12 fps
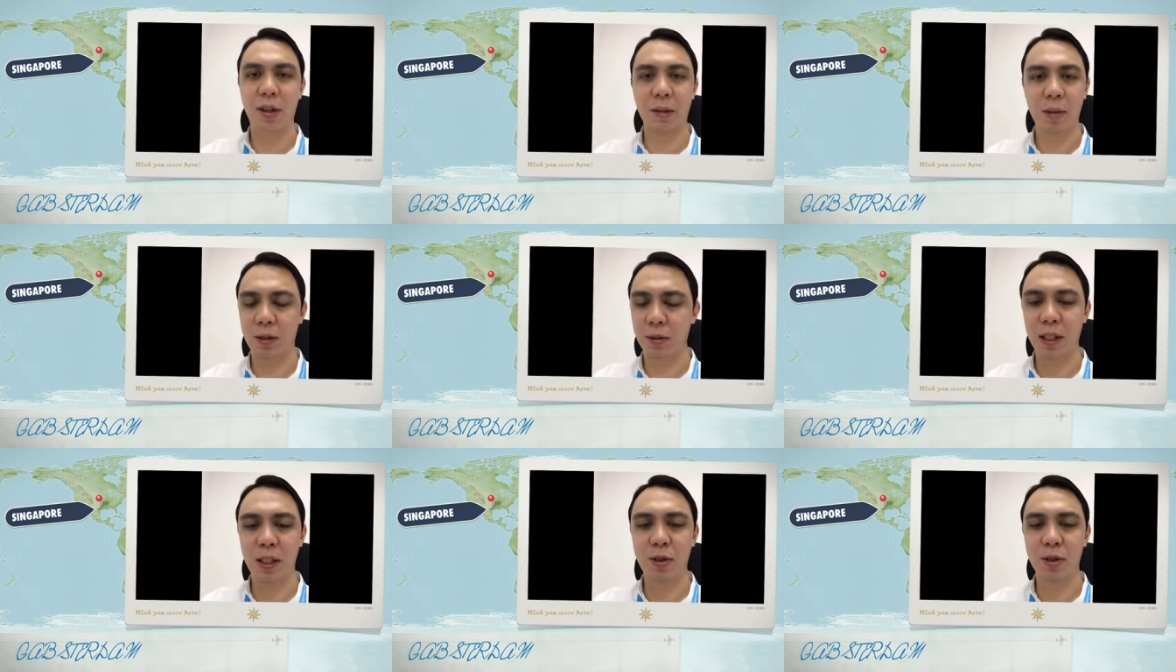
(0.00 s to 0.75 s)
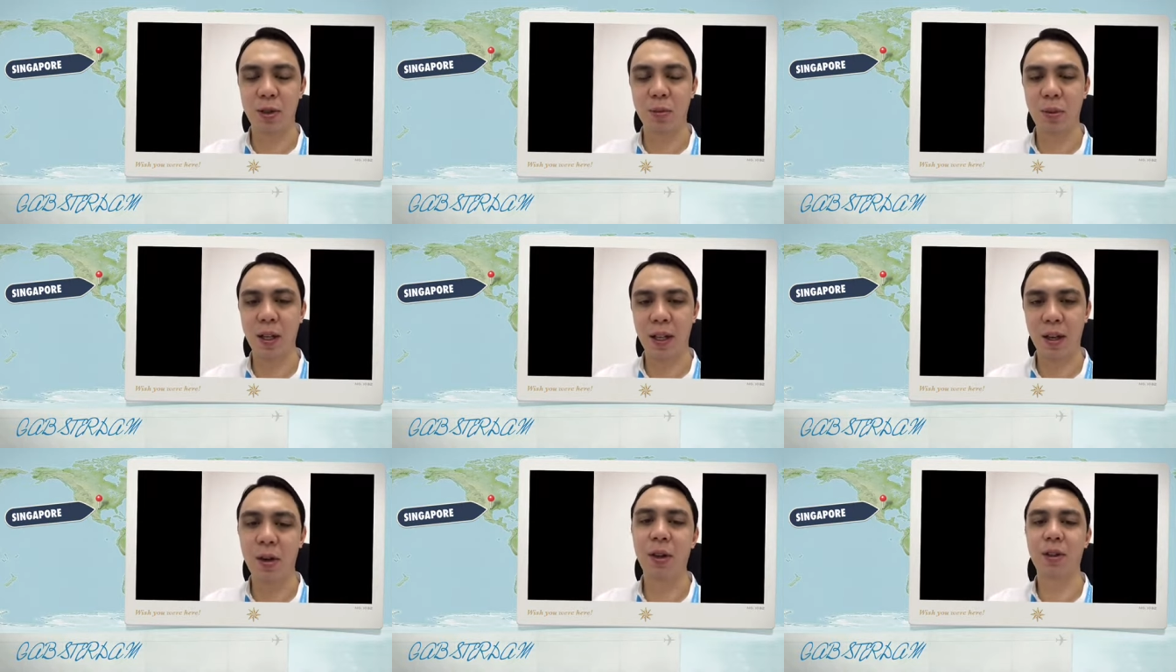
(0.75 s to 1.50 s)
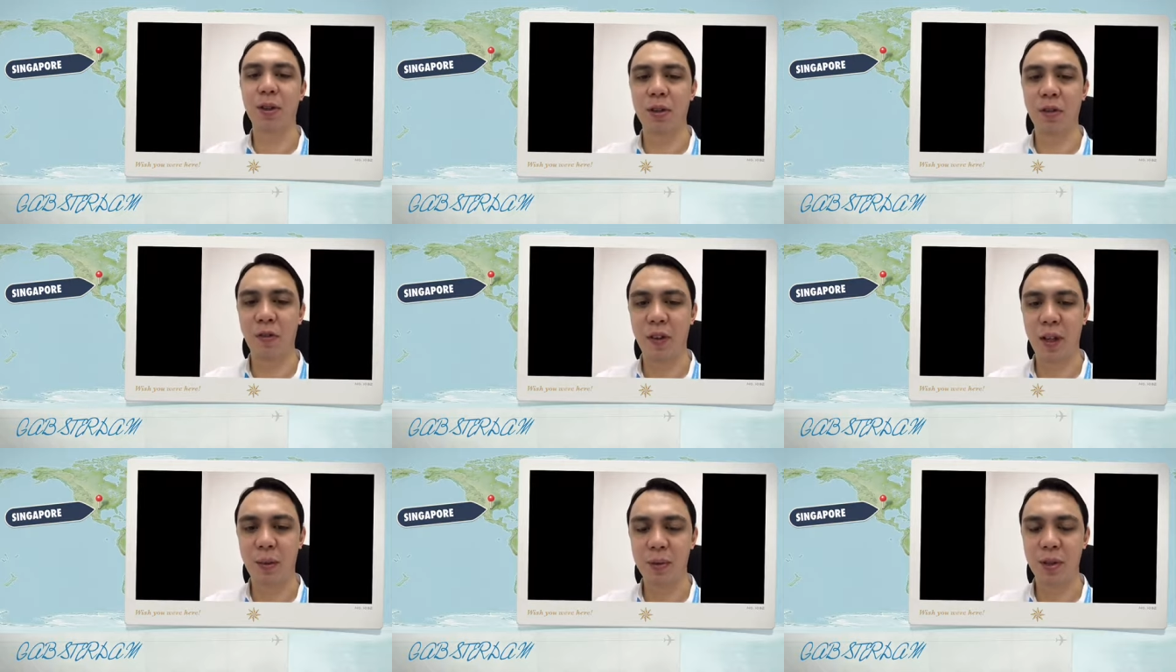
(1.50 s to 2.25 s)
I'm not really used to being caught on
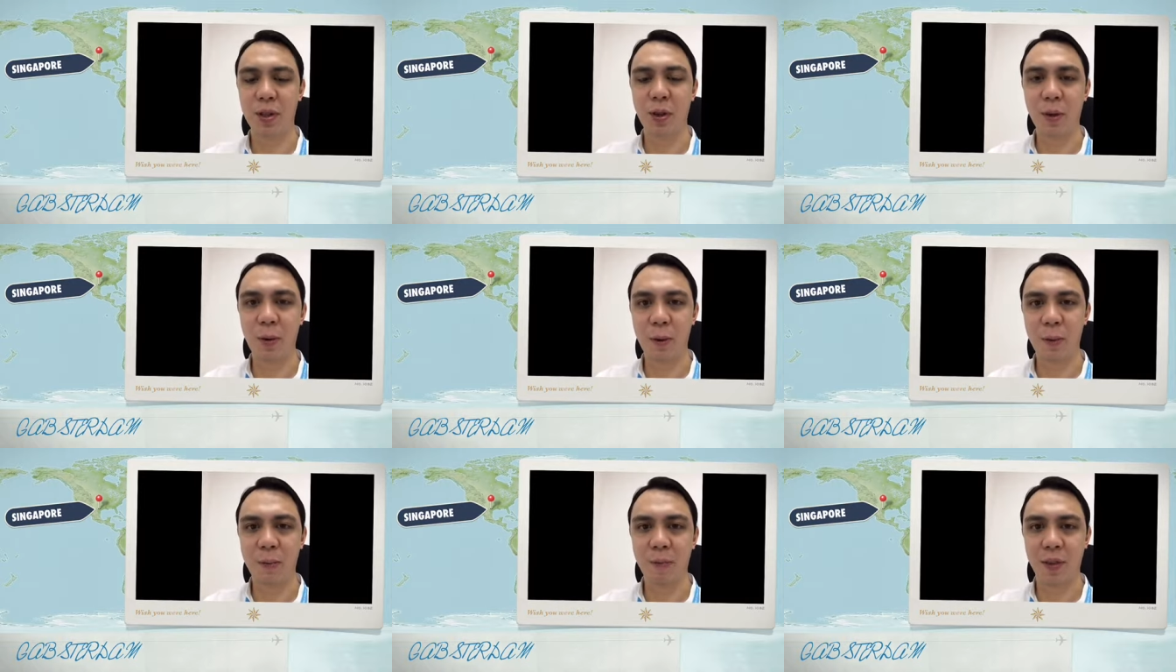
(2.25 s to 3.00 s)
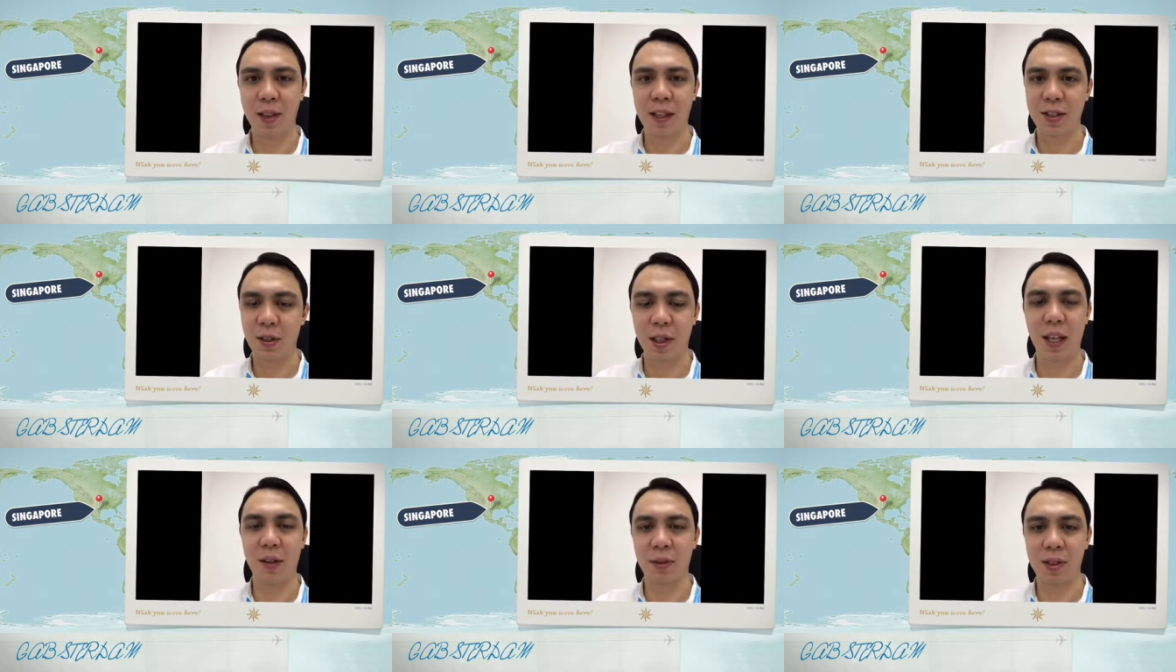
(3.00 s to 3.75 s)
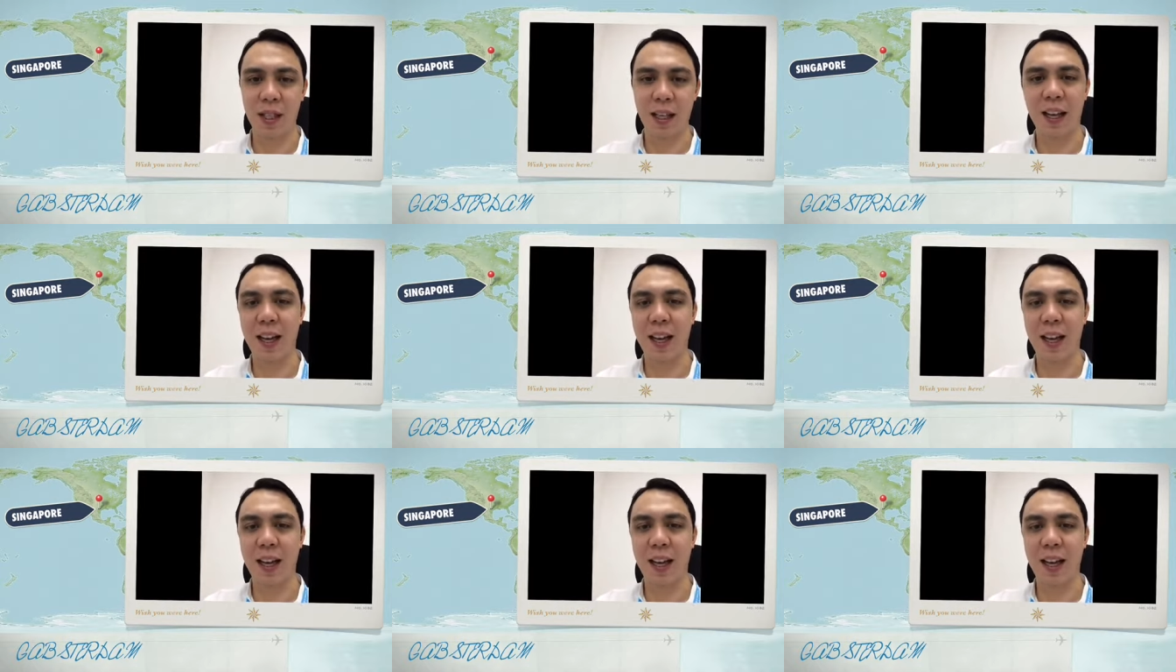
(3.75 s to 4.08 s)
film, so that's all I have to say.